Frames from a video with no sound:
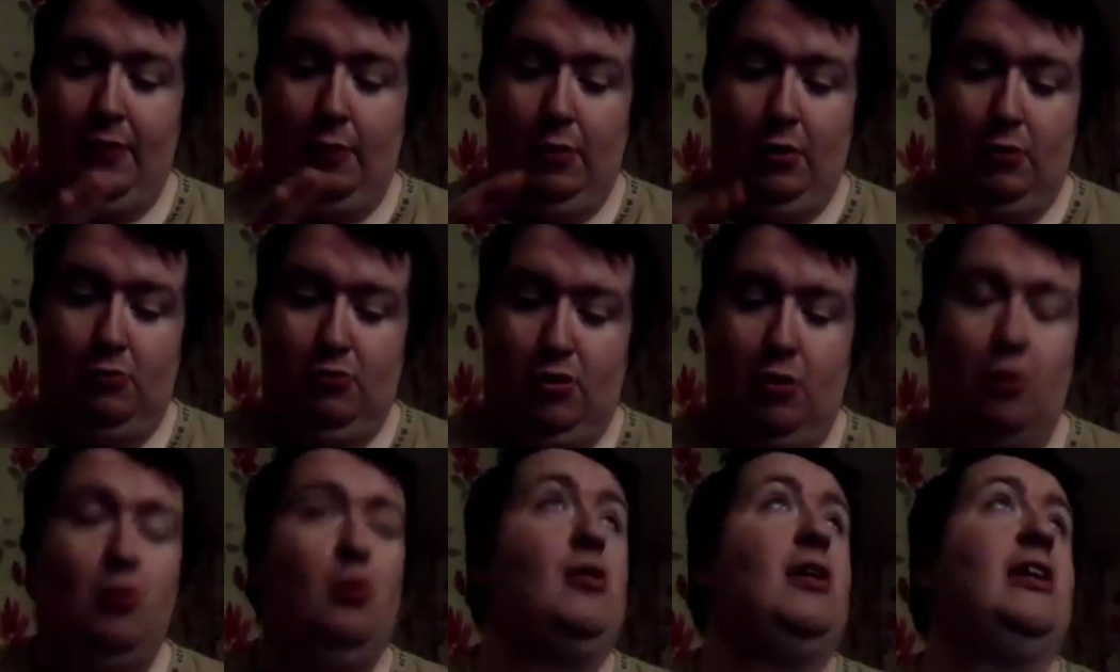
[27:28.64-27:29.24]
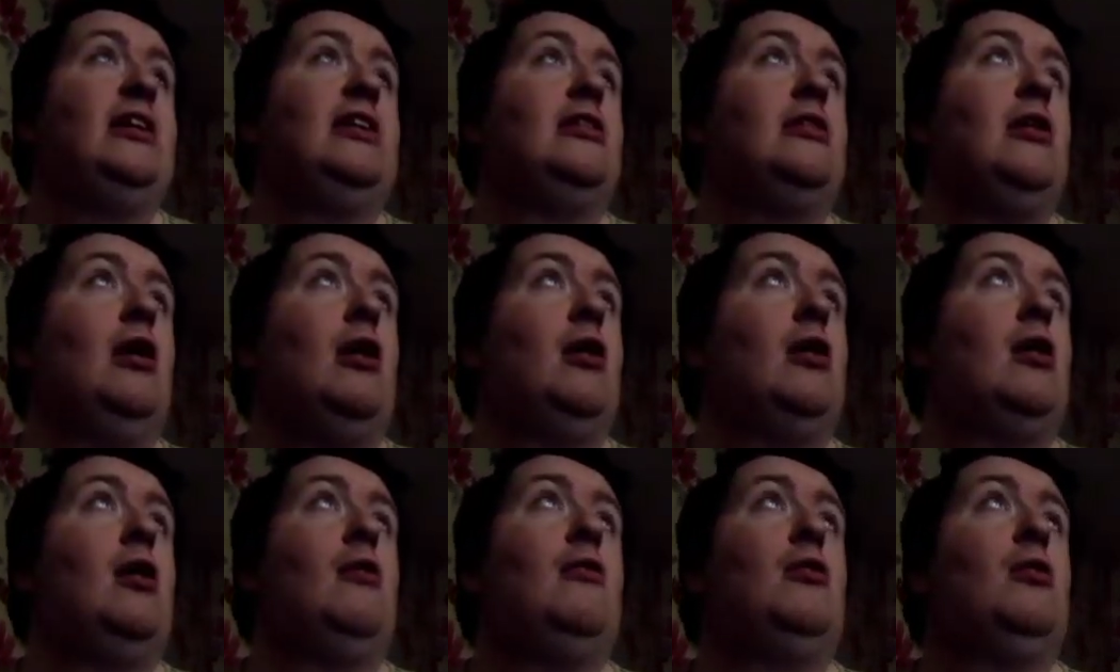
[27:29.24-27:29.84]
record in the dark,
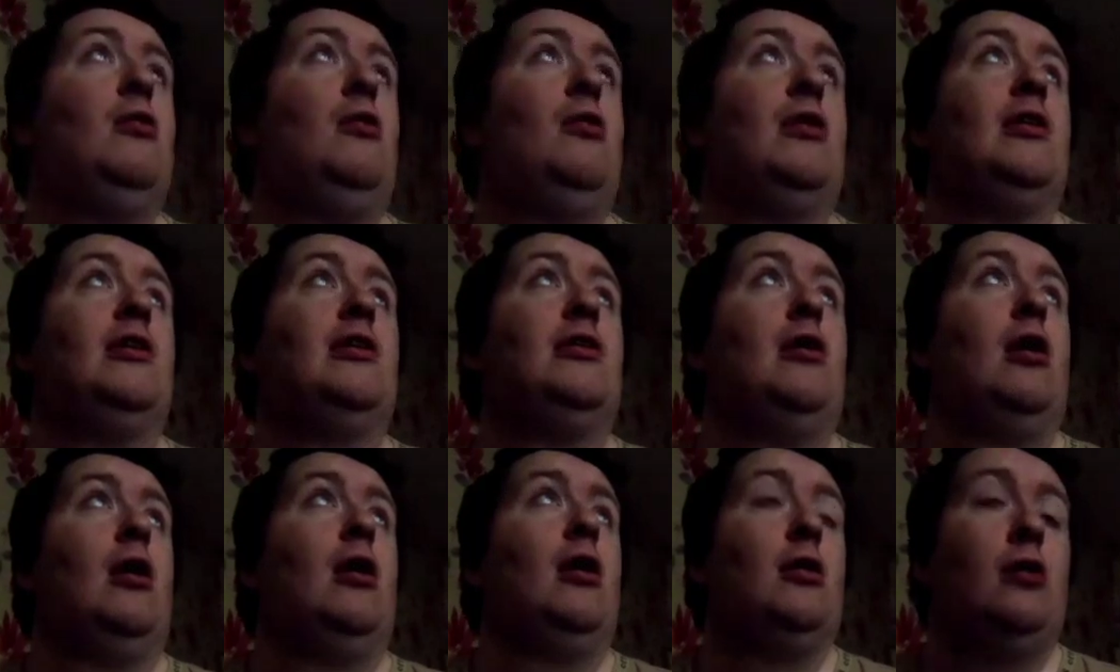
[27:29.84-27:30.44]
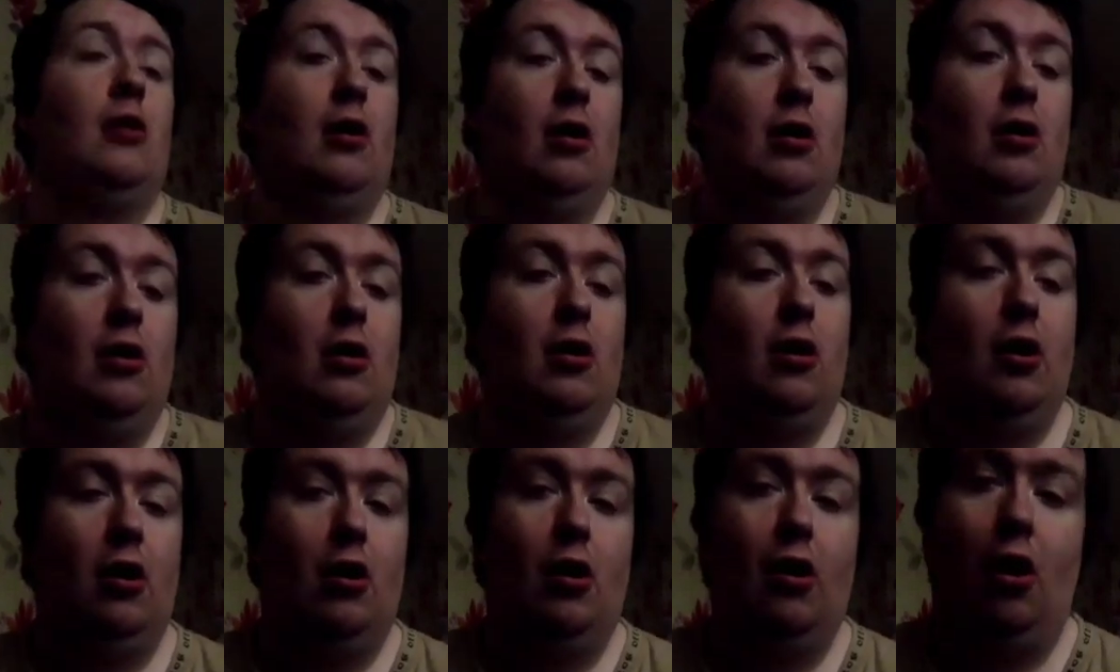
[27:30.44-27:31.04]
I'll record in the dark.
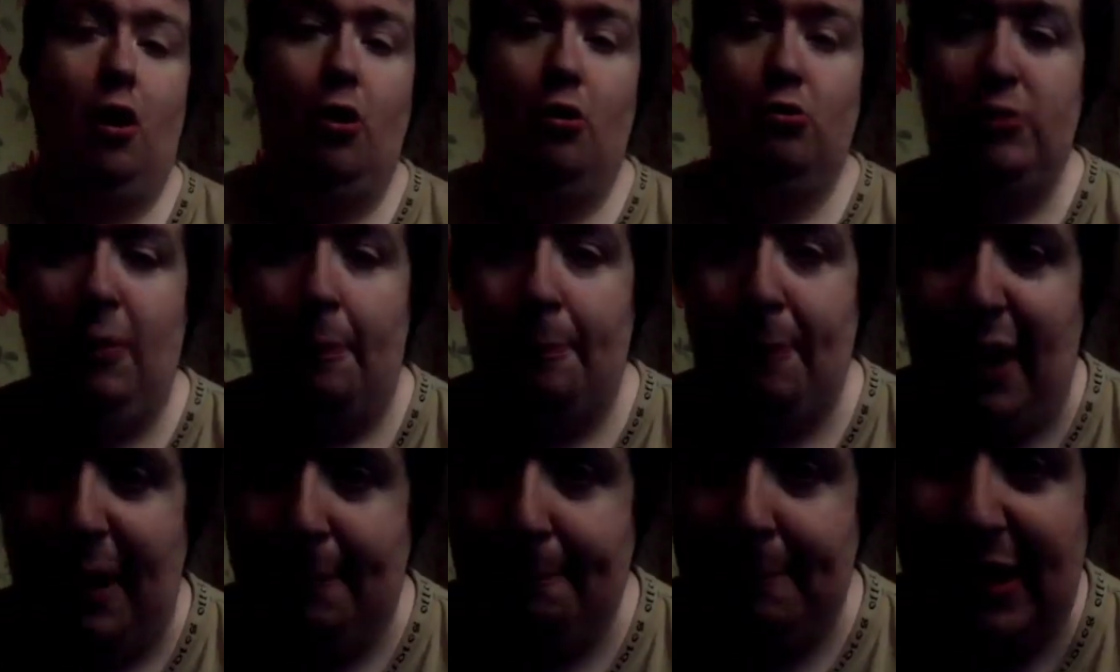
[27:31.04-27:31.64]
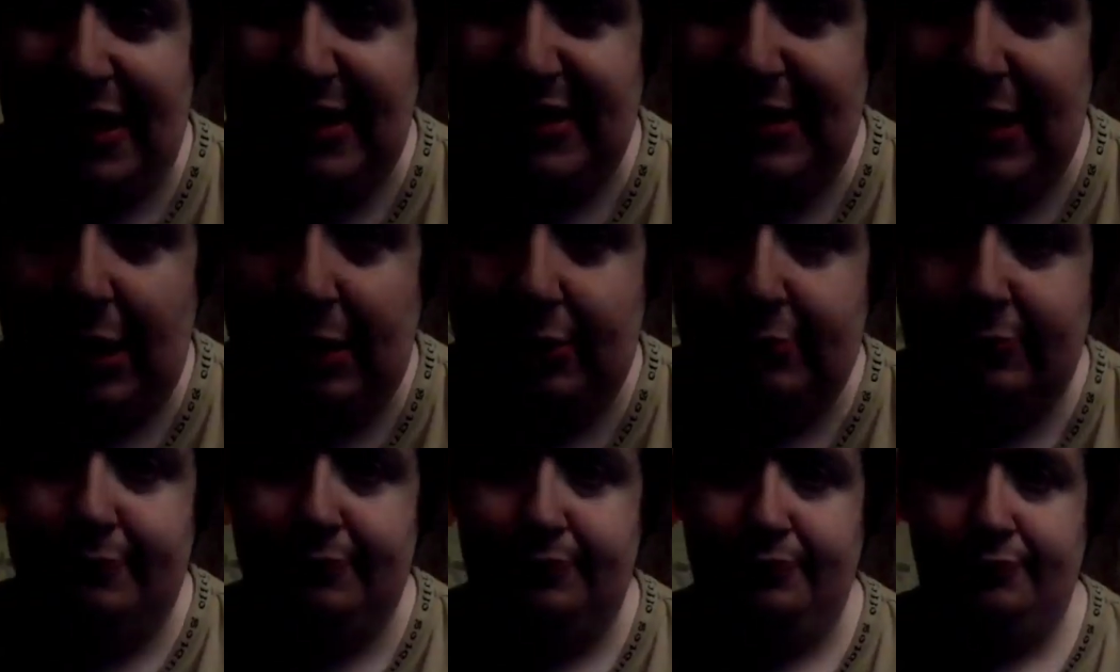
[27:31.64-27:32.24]
Who's a bad man now?